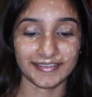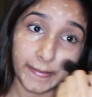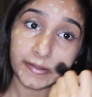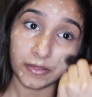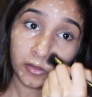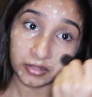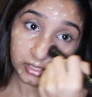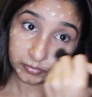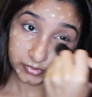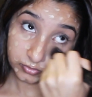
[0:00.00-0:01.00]
And all
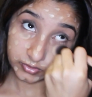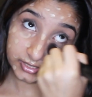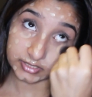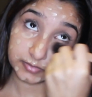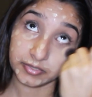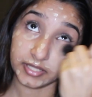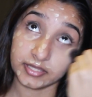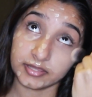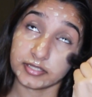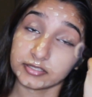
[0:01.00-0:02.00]
I'll be doing is
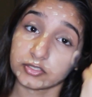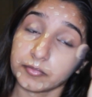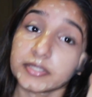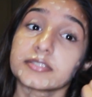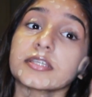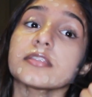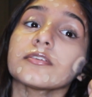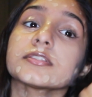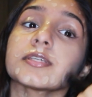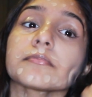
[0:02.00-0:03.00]
blending this into my skin
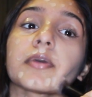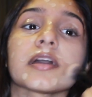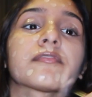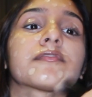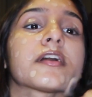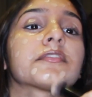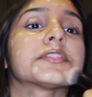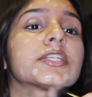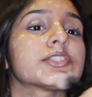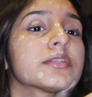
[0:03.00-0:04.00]
using my
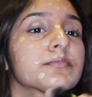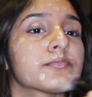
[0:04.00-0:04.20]
foundation